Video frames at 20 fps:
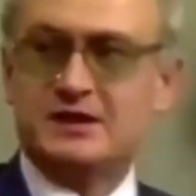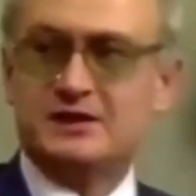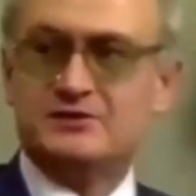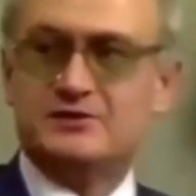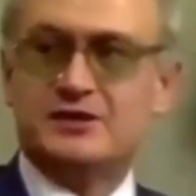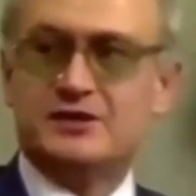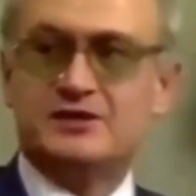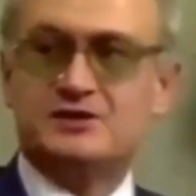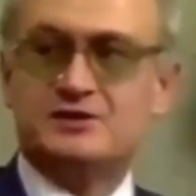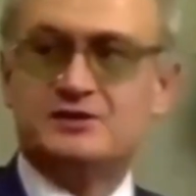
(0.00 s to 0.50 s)

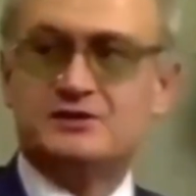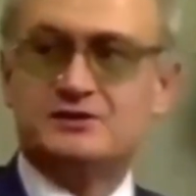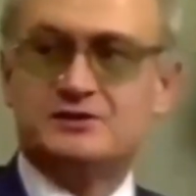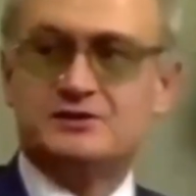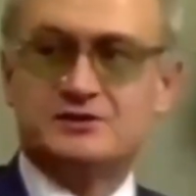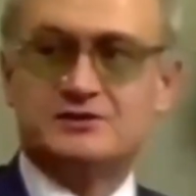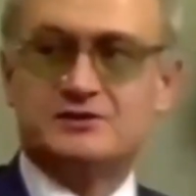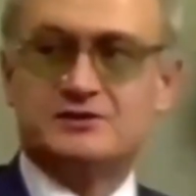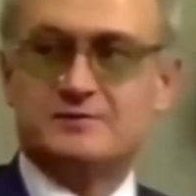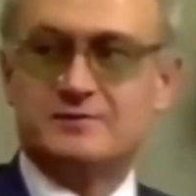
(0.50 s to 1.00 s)
educational
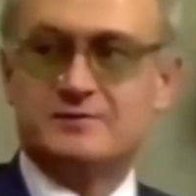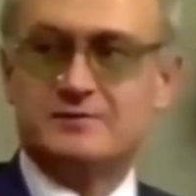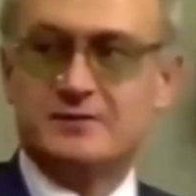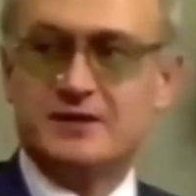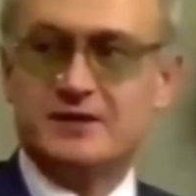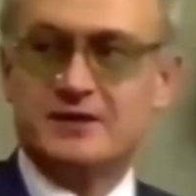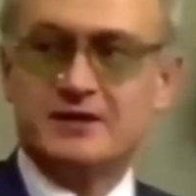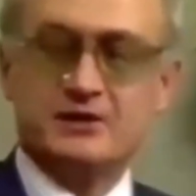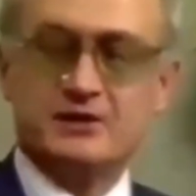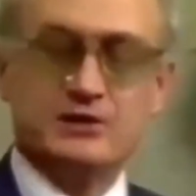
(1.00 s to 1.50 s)
system.
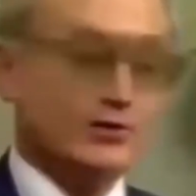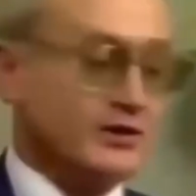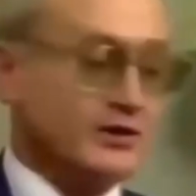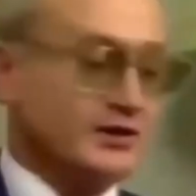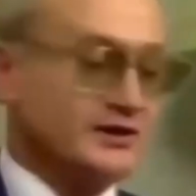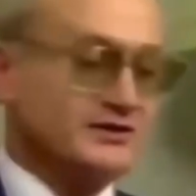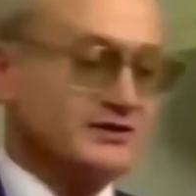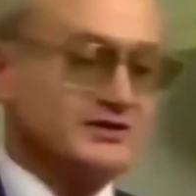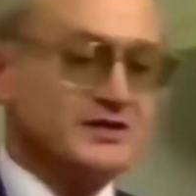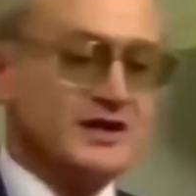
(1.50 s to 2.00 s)

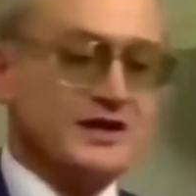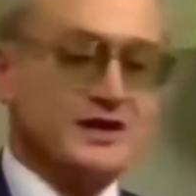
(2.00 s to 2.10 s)
You are